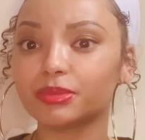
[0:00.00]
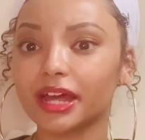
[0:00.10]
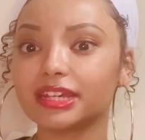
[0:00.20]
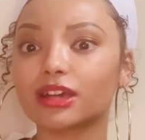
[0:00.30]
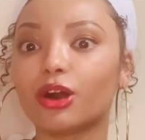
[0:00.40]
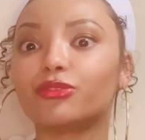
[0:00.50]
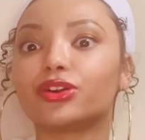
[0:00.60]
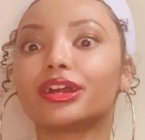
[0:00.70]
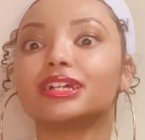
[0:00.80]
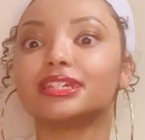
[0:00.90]
place
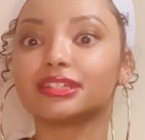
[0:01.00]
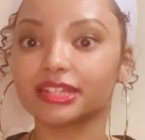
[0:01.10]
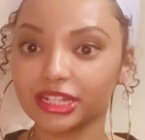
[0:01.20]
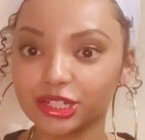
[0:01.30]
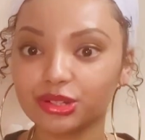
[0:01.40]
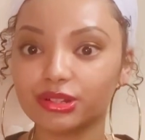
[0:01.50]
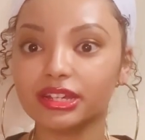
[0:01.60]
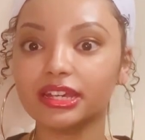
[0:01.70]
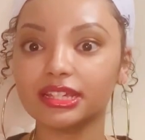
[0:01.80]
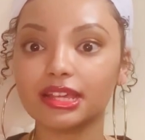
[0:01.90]
over
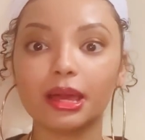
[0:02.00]
centuries,